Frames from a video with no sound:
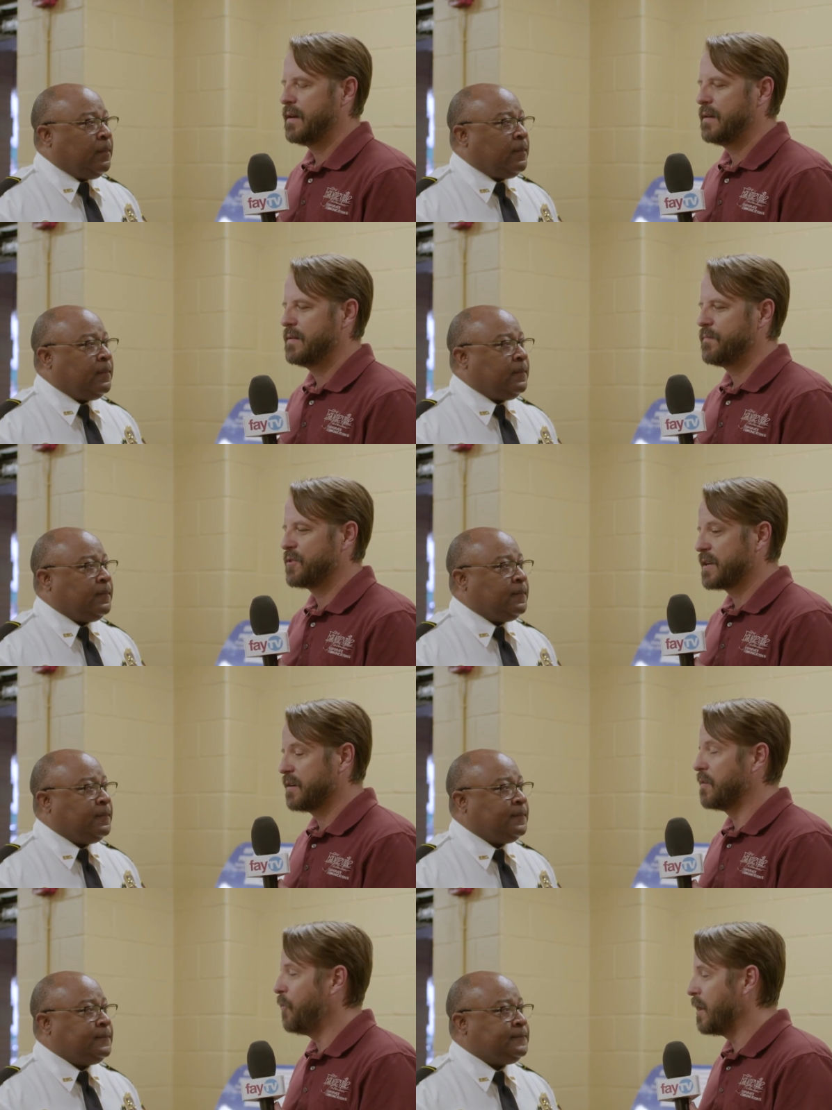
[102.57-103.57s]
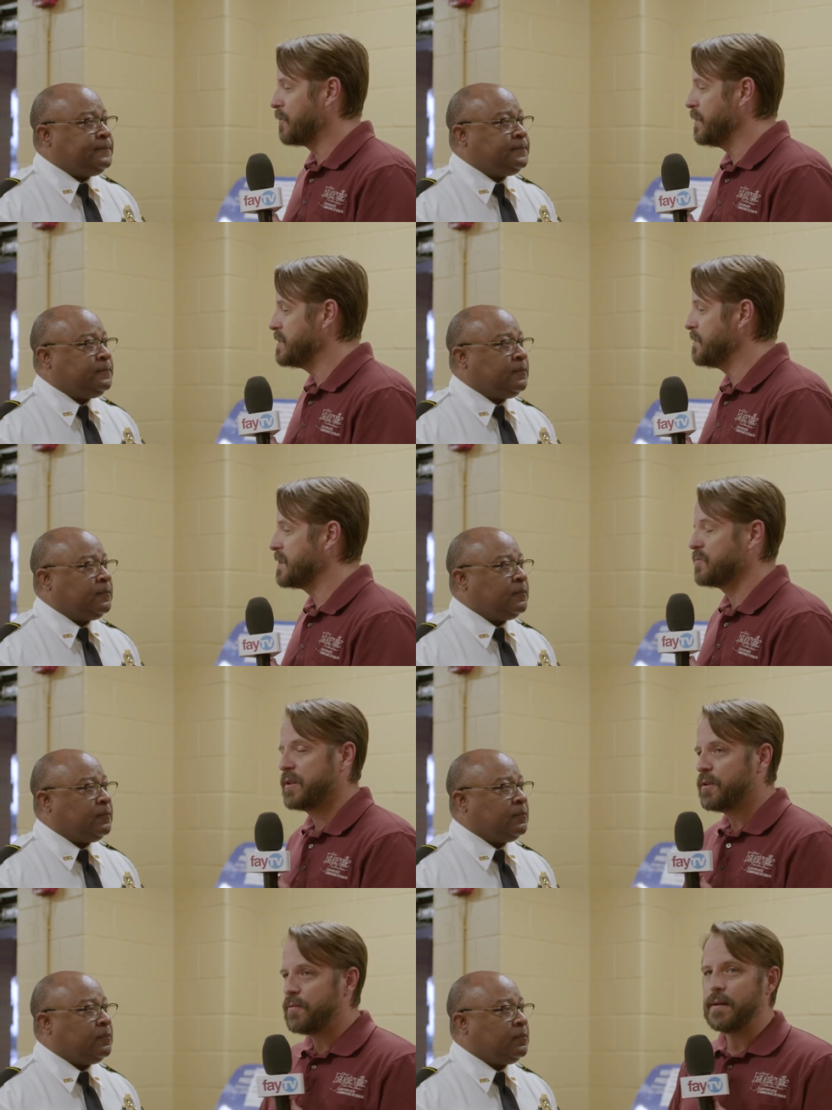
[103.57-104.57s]
Speaker 1: uh, protecting our waterways, because
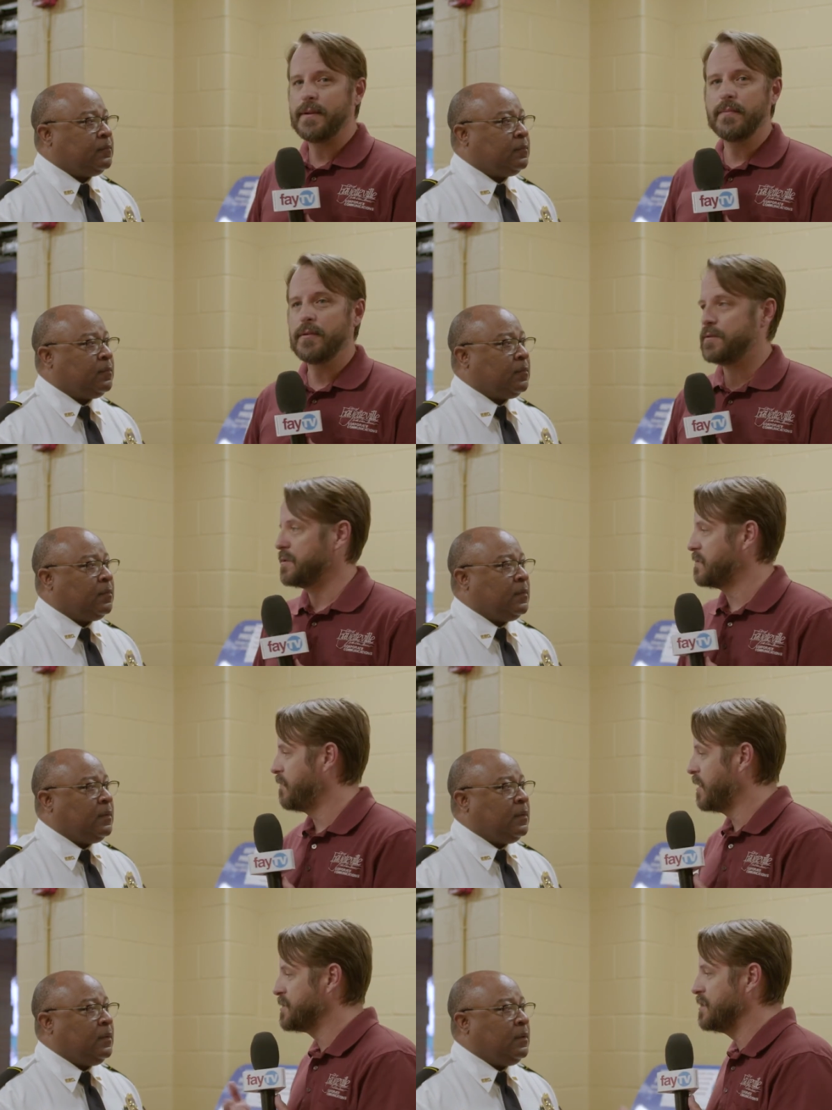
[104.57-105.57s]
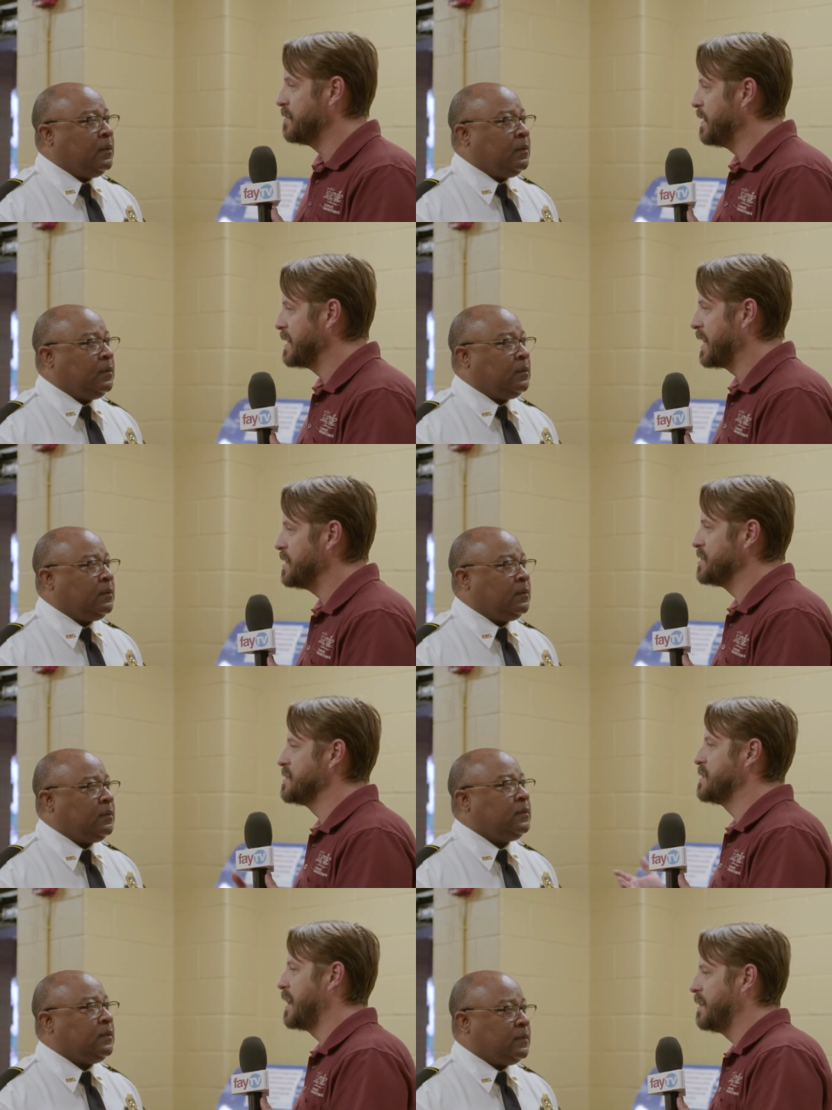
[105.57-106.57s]
we don't want people just flushing their
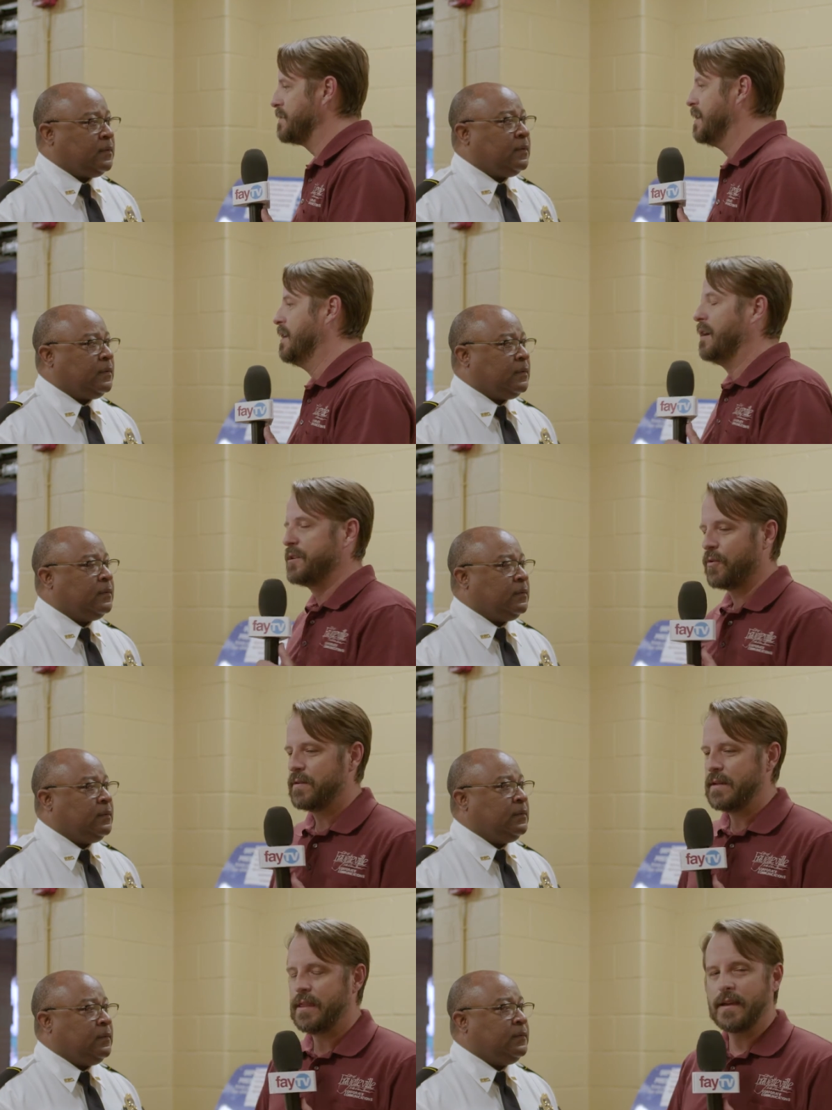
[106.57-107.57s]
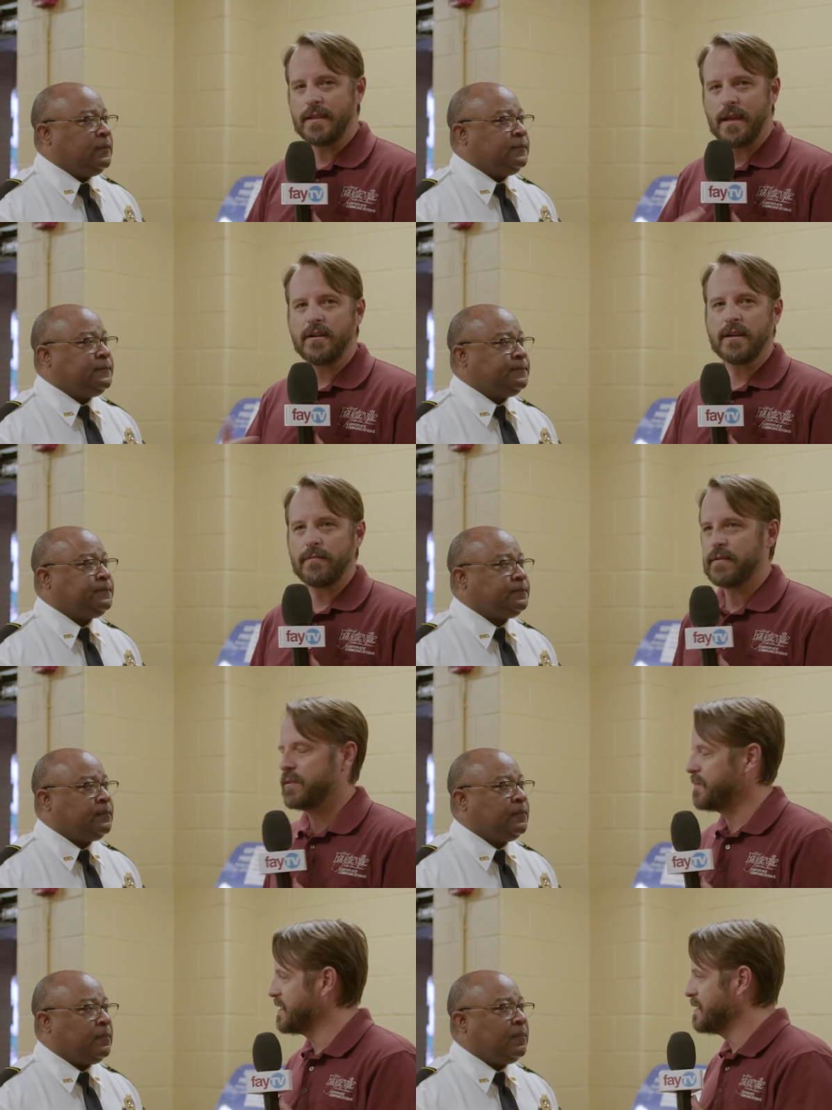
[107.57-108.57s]
medications down a toilet thinking they'll get rid of
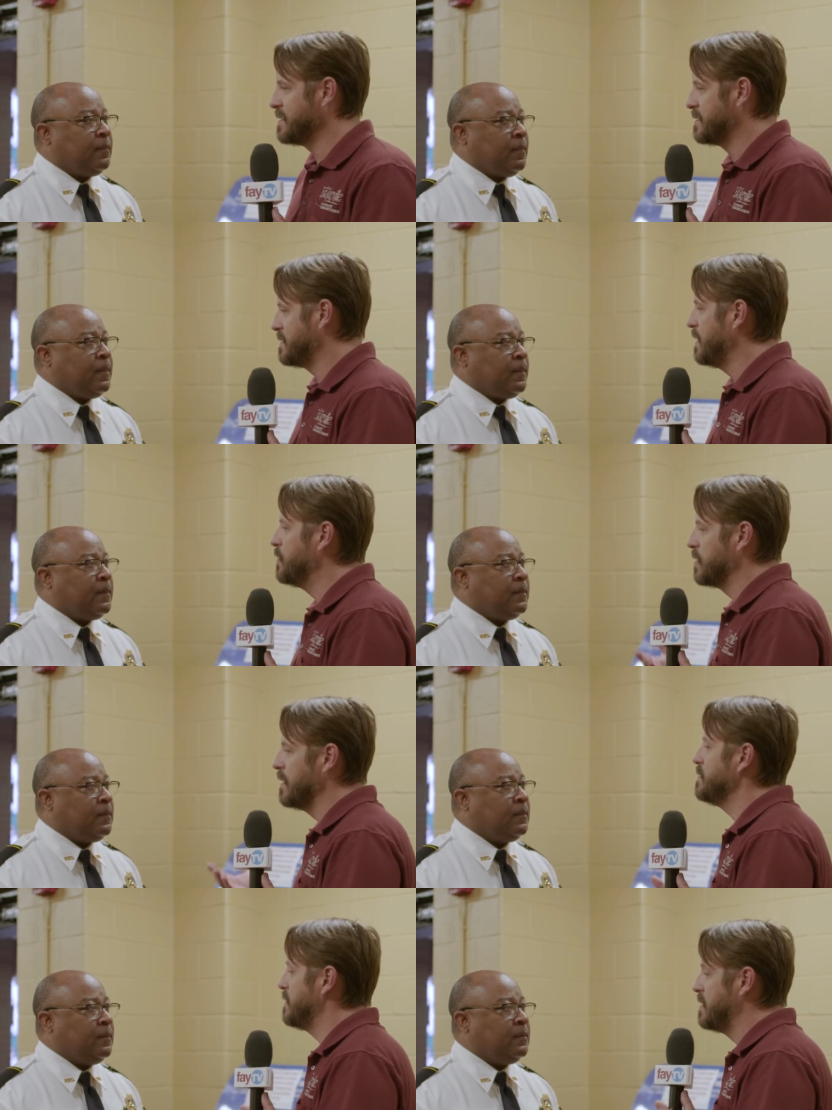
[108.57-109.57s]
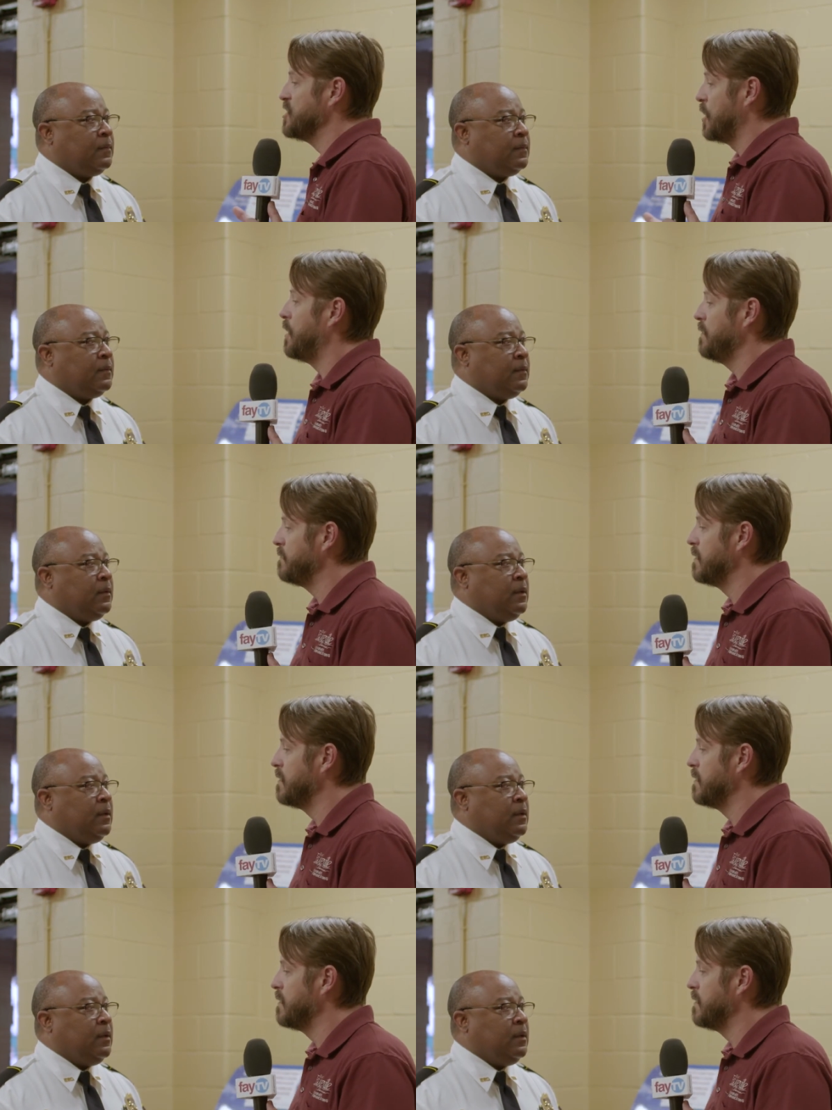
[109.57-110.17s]
it, because it'll dissolve.